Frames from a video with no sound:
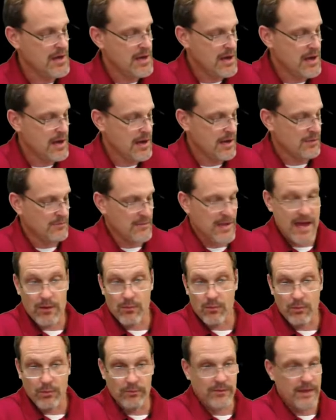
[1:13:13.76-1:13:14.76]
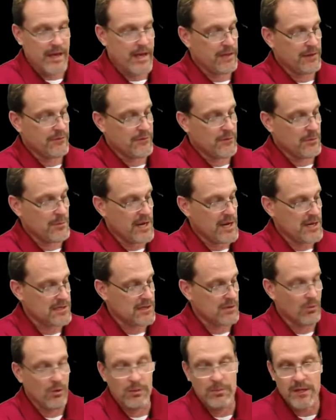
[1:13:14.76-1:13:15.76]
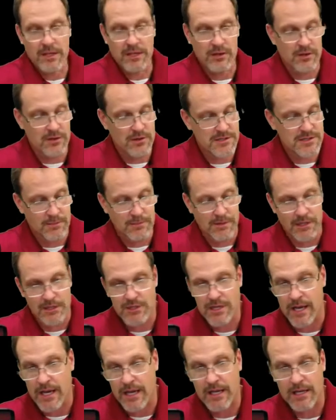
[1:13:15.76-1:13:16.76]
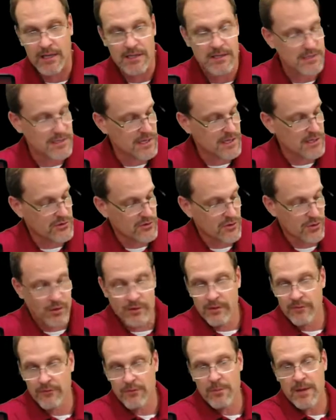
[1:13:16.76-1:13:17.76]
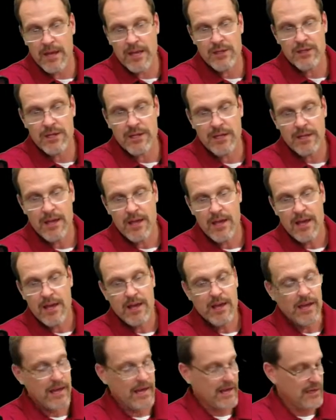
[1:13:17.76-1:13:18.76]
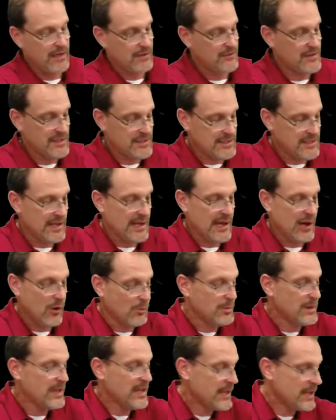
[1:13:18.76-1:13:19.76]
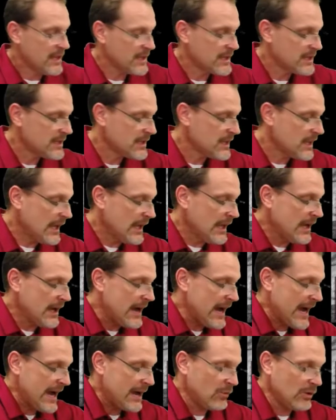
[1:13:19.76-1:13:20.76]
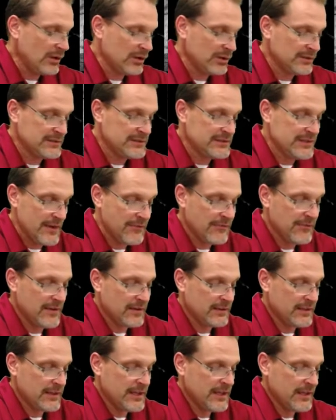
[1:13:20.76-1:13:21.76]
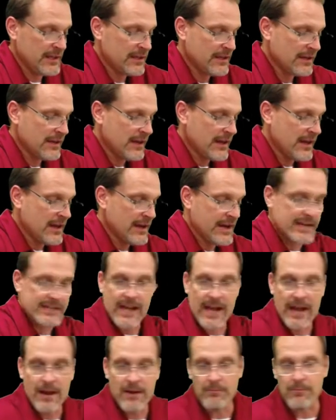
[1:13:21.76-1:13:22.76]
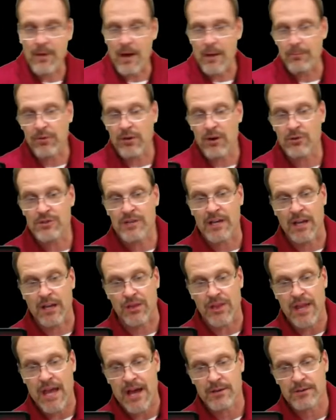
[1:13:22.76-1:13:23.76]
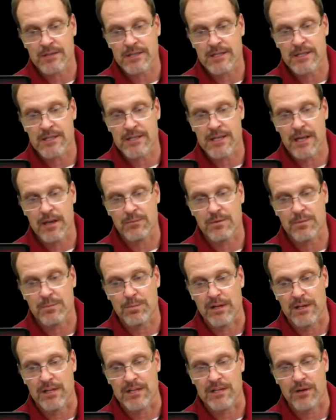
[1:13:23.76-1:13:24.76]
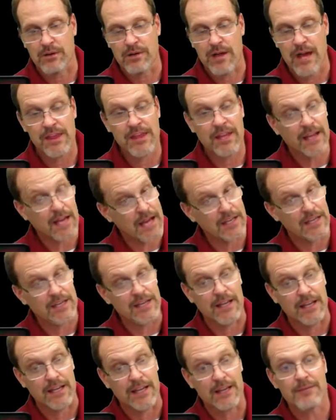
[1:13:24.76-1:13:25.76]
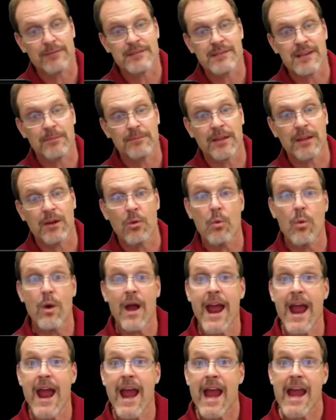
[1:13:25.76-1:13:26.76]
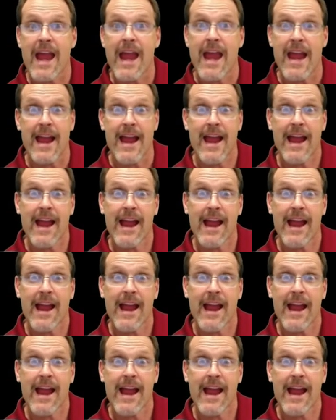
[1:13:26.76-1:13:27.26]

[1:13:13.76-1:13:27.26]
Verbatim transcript: um, that will, that information will be used. I'm going to check his controller information, and if he did help me, I will definitely. Guys, I am approaching a thousand subs pretty soon. I think I need to give something away.